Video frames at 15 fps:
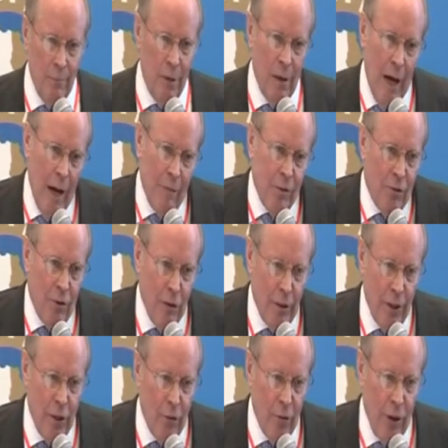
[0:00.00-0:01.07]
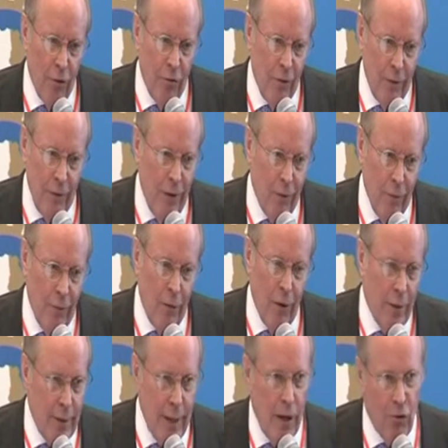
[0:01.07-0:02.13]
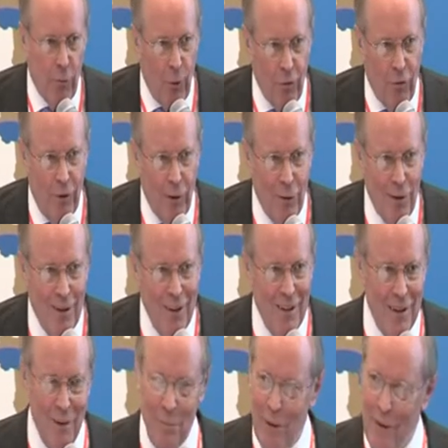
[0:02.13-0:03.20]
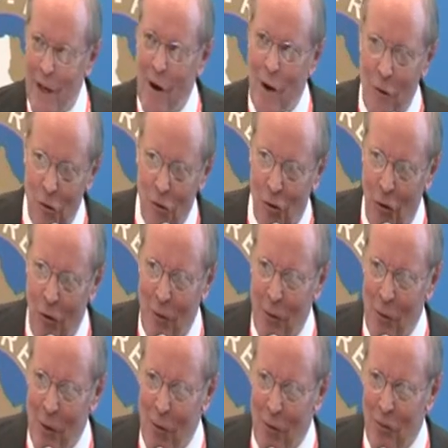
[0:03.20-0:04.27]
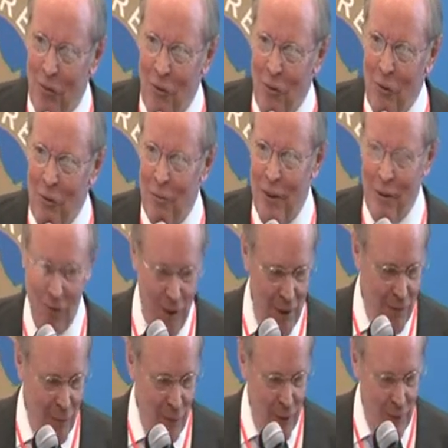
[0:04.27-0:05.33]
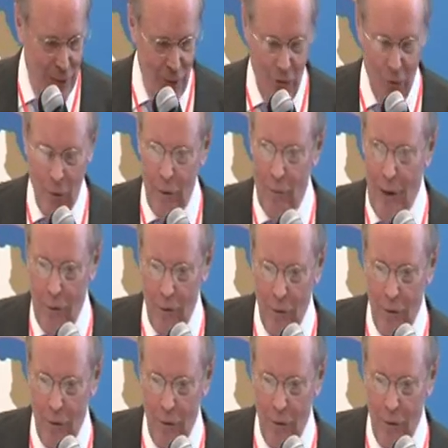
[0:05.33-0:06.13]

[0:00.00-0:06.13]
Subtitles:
have to tell the underwriters that they're not the experts here, but they are insuring the wells, so they've got every right to sort of ask